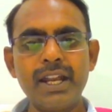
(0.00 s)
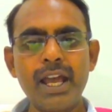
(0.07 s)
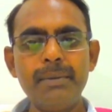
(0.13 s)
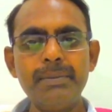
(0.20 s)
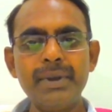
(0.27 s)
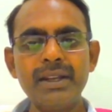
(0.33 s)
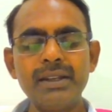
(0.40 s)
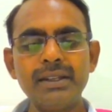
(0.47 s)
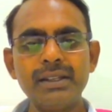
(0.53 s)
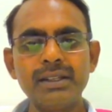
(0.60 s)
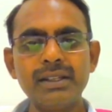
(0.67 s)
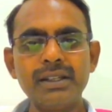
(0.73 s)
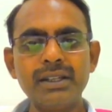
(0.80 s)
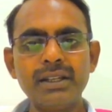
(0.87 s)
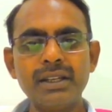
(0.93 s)

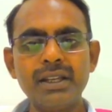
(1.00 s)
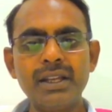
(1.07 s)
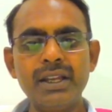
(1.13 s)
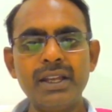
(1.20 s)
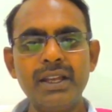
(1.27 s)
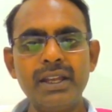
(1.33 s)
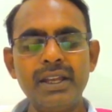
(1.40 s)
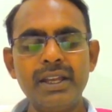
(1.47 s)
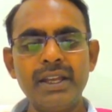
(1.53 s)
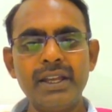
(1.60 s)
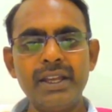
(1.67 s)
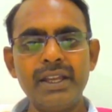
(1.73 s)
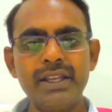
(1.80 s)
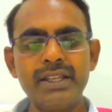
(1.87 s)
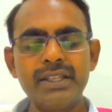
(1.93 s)
damping
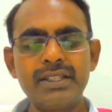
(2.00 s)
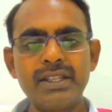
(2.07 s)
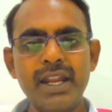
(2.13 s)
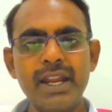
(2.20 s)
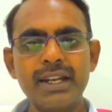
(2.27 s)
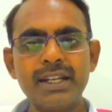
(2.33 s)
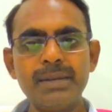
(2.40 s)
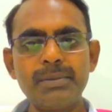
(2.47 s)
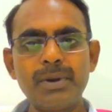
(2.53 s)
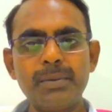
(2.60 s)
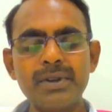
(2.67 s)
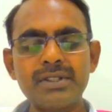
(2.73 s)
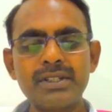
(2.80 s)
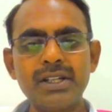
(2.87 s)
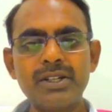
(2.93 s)
is directly
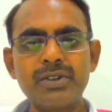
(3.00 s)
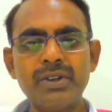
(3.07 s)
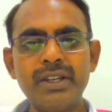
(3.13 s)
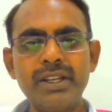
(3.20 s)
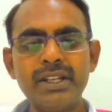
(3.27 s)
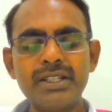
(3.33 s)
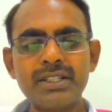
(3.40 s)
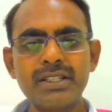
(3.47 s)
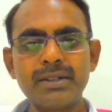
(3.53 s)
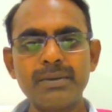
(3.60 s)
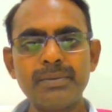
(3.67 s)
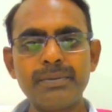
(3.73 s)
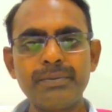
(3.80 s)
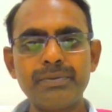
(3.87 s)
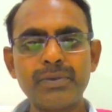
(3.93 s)
proportional to
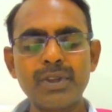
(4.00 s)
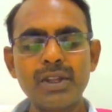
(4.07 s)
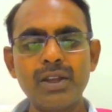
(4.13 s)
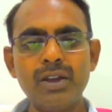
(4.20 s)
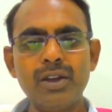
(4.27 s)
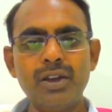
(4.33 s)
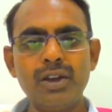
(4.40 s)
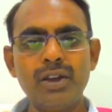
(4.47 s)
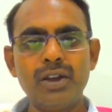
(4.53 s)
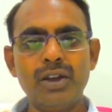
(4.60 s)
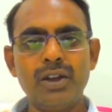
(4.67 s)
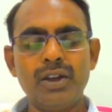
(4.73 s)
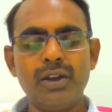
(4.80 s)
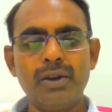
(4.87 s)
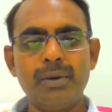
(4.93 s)
its
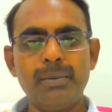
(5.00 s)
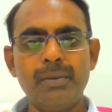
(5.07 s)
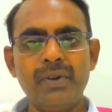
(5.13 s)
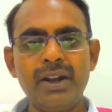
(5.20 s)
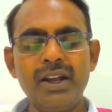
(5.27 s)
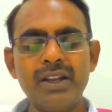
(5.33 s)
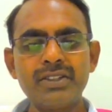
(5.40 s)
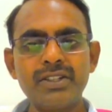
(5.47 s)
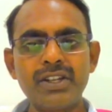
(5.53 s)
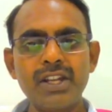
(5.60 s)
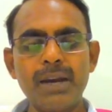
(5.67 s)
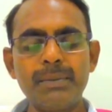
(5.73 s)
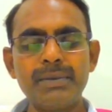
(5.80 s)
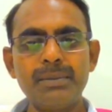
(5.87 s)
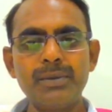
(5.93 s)

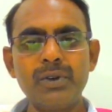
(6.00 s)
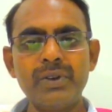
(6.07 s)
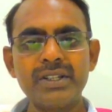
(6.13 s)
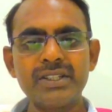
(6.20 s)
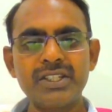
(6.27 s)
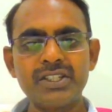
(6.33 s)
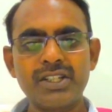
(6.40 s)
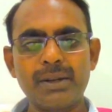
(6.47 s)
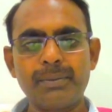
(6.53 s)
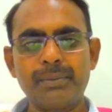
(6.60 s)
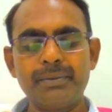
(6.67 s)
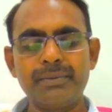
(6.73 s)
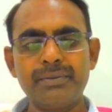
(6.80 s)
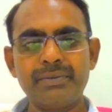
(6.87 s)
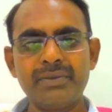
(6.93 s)
velocity of the moving
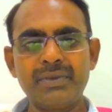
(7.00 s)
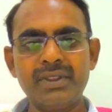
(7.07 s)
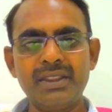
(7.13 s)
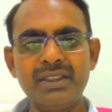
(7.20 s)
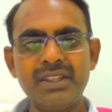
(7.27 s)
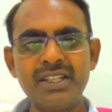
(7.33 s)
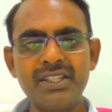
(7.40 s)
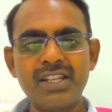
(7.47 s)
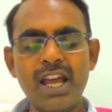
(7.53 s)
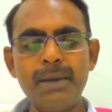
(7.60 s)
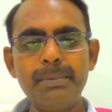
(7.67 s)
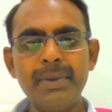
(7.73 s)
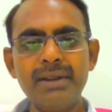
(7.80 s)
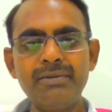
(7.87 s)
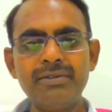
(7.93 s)
system. This
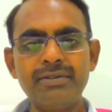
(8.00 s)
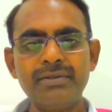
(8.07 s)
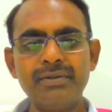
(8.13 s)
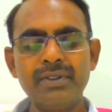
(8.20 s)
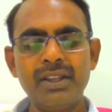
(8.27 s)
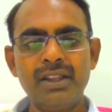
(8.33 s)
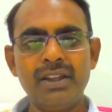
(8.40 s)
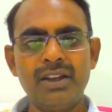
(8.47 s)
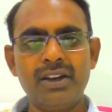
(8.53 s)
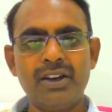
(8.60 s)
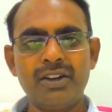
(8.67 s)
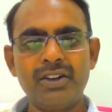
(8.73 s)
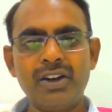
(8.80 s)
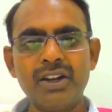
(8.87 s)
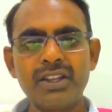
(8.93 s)
damping
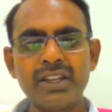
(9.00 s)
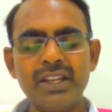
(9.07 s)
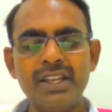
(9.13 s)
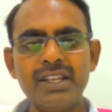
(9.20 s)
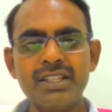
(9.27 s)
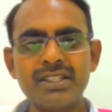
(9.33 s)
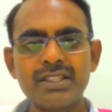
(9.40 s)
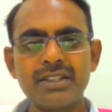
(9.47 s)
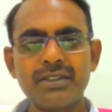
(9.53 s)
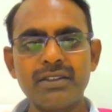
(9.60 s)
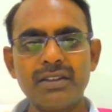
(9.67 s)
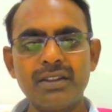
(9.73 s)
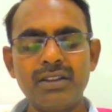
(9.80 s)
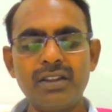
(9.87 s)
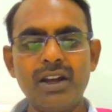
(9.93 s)
torque is
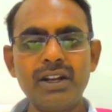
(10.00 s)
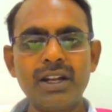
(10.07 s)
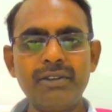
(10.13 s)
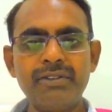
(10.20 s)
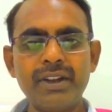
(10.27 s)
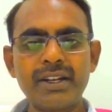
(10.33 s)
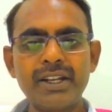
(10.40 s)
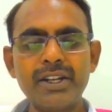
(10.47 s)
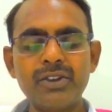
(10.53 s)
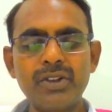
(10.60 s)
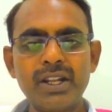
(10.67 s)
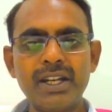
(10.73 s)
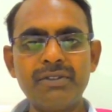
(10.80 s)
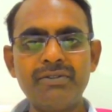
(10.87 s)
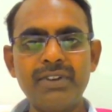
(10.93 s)
not affecting
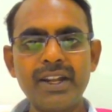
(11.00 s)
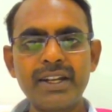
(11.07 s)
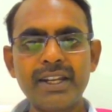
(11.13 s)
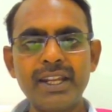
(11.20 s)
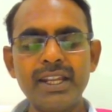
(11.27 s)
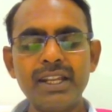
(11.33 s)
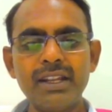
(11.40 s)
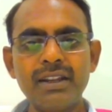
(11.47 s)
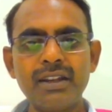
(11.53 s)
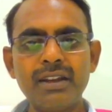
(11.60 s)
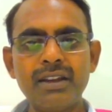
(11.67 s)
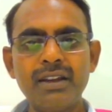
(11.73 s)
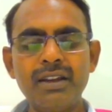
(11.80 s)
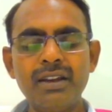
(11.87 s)
to the deflecting